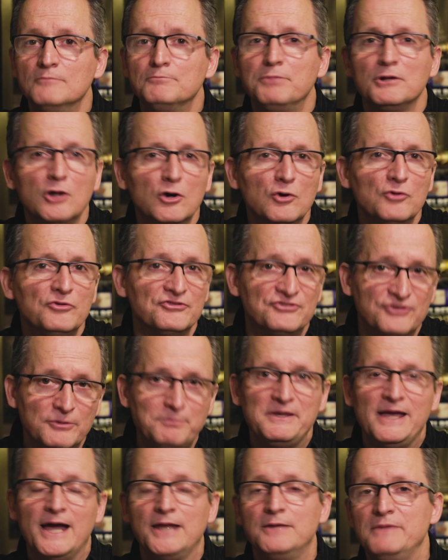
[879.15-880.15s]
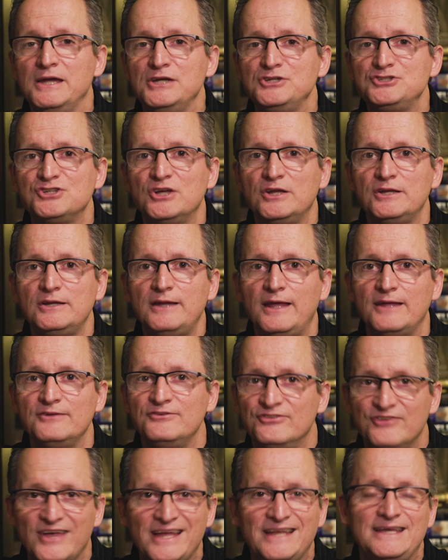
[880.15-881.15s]
below the zippy animation
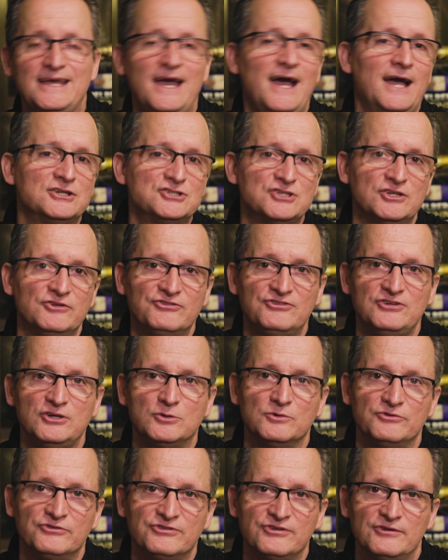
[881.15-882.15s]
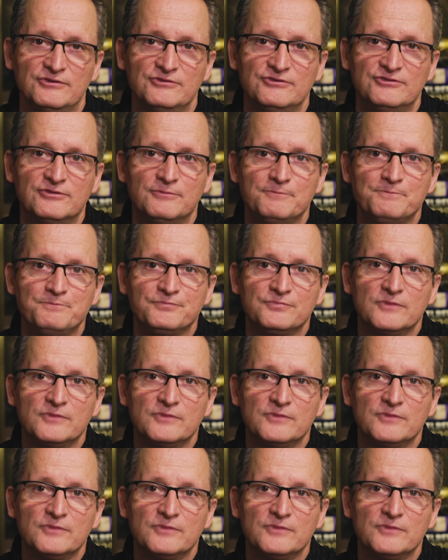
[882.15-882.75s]
and zany action sequences.